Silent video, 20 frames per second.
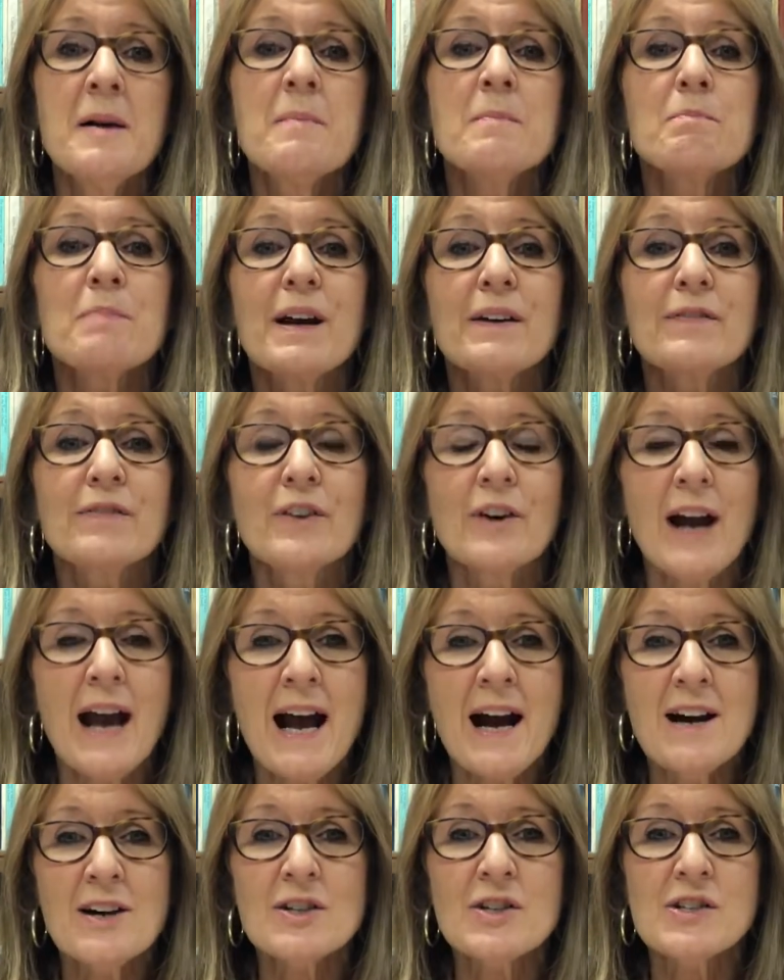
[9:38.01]
but for
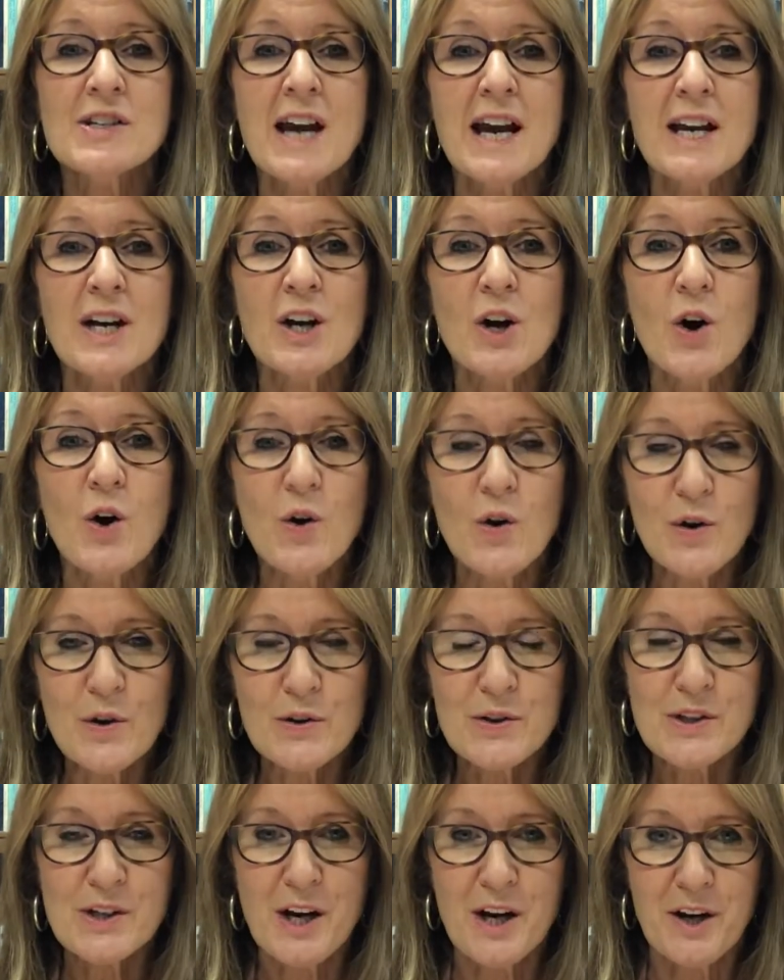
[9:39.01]
our sake
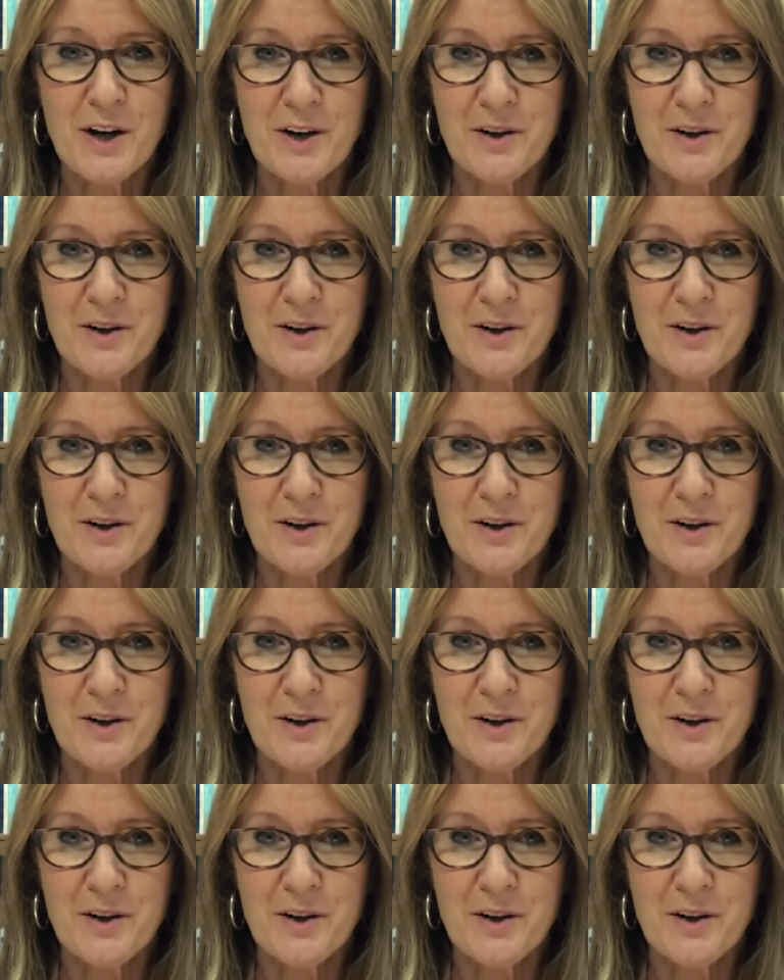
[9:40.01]
also.